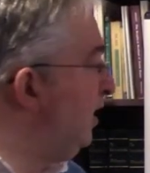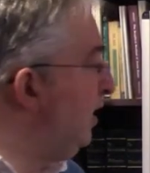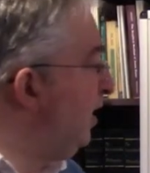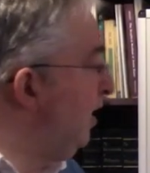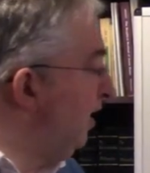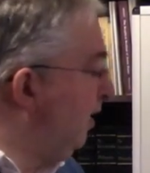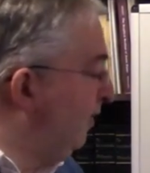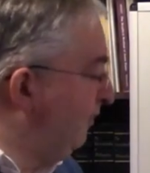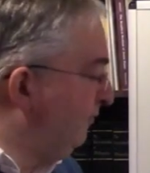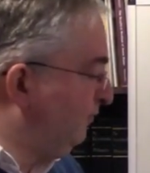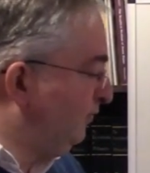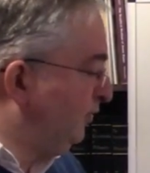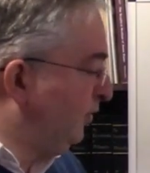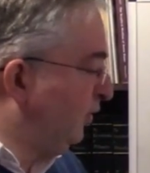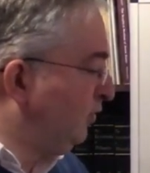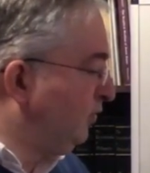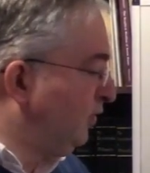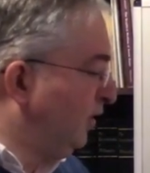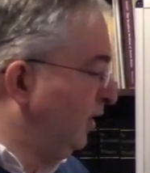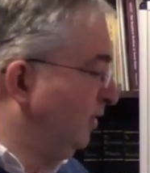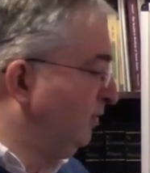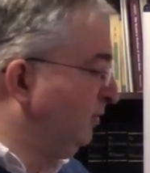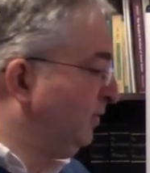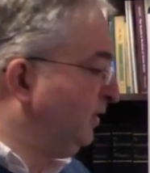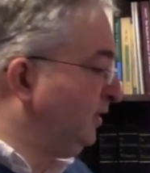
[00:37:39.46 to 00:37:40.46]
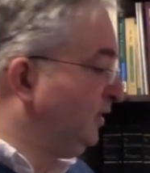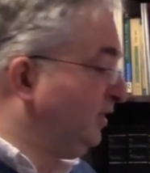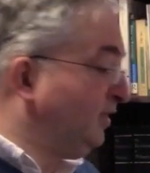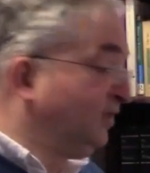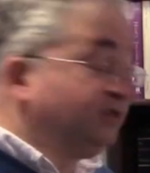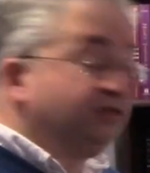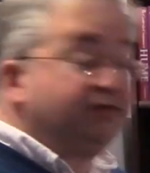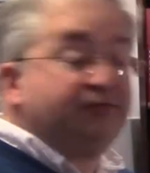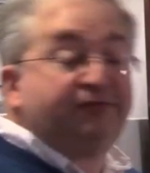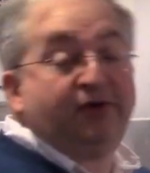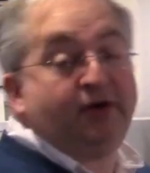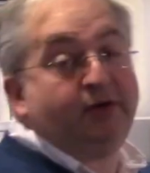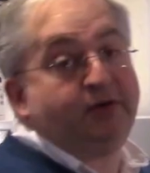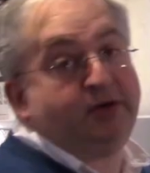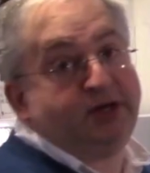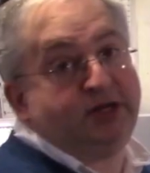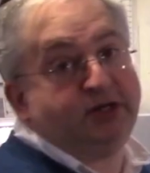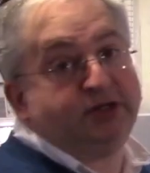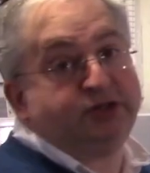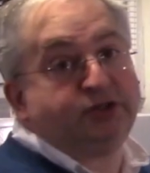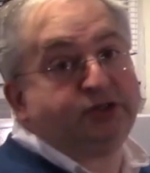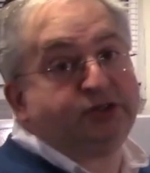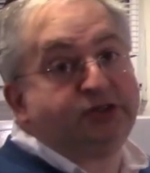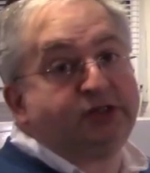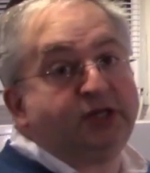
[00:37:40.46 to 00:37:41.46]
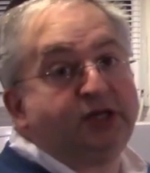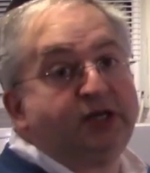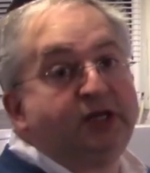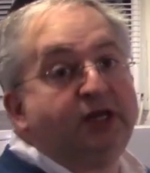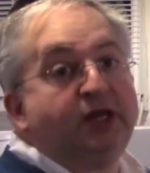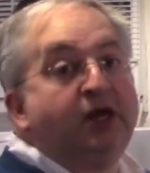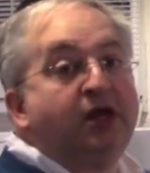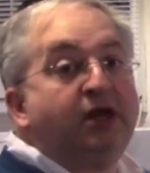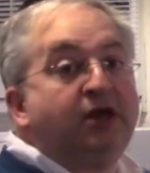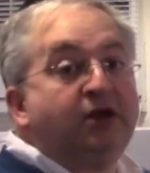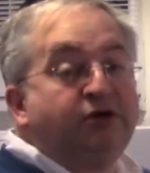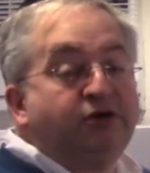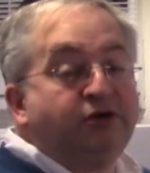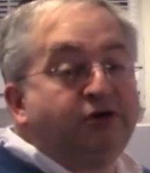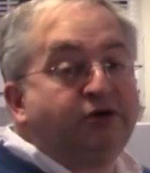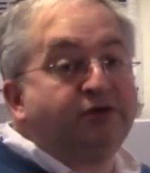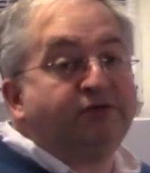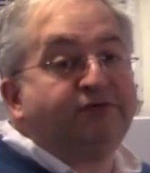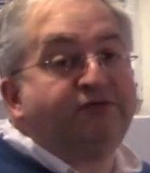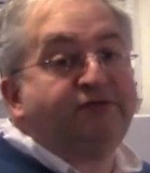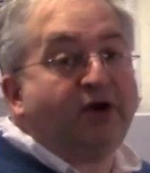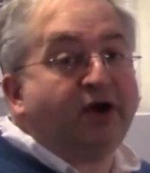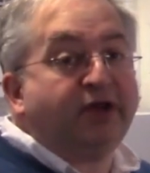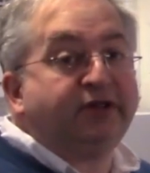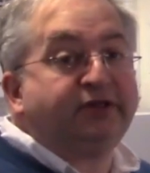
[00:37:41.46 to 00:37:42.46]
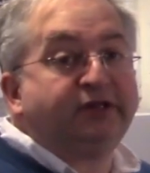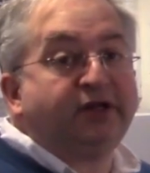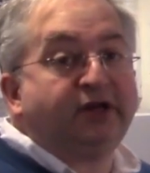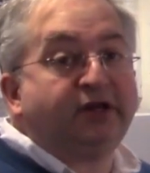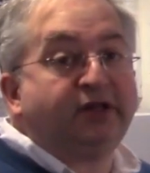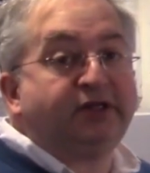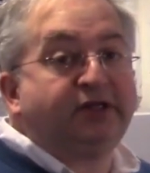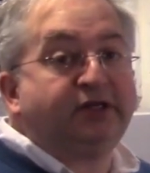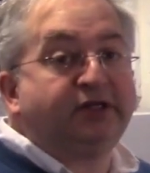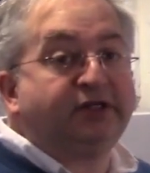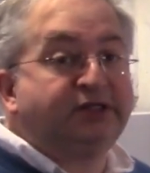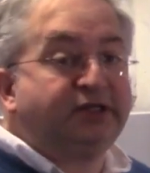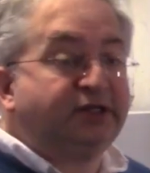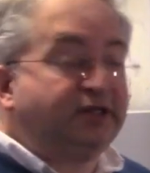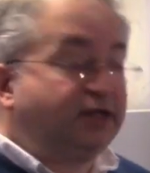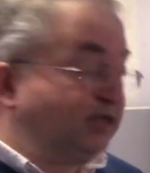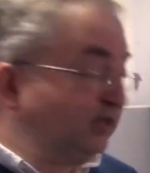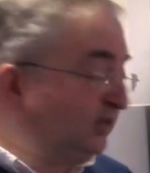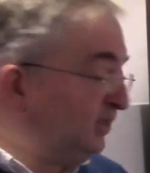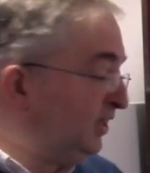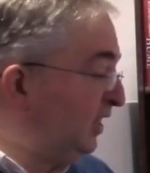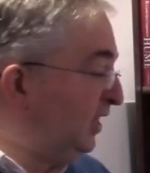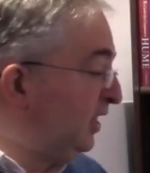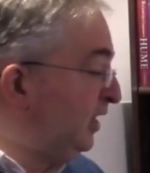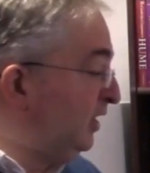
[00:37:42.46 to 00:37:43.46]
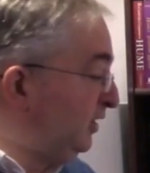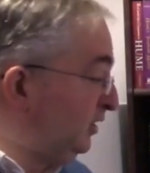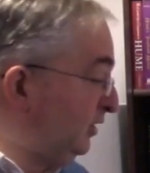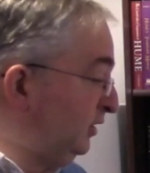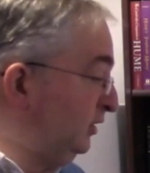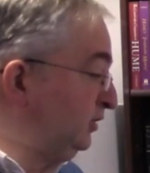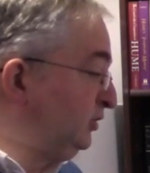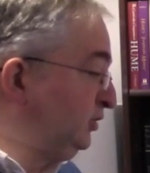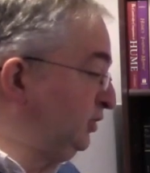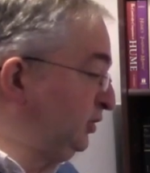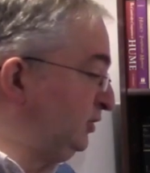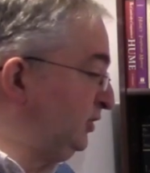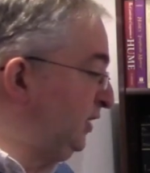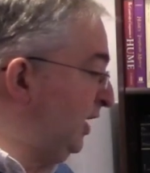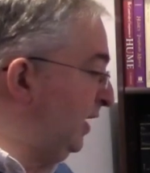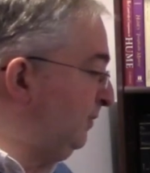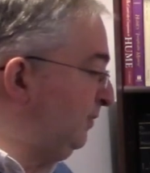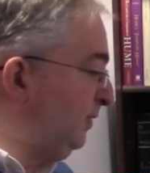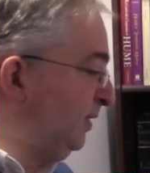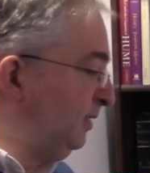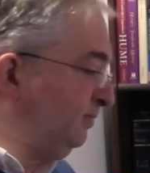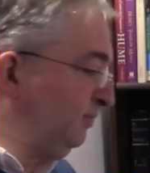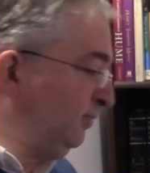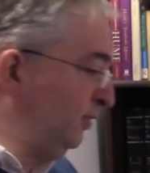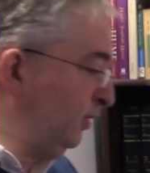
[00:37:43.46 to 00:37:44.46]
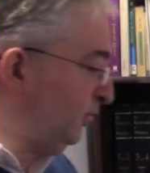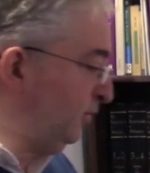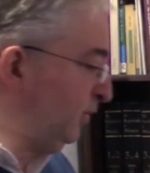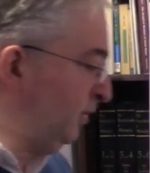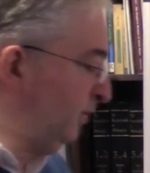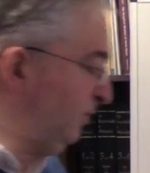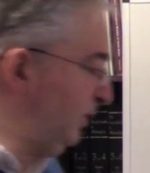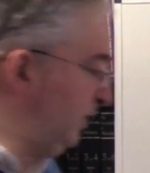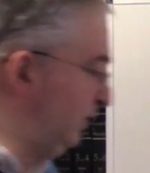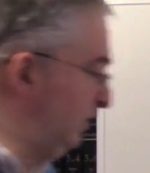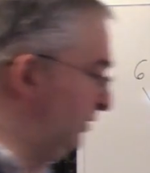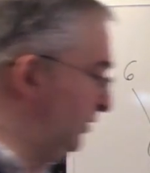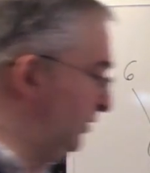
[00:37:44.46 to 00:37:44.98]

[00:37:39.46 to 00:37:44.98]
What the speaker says: of programming this very interesting. You can find it on the internet. You just type in programming the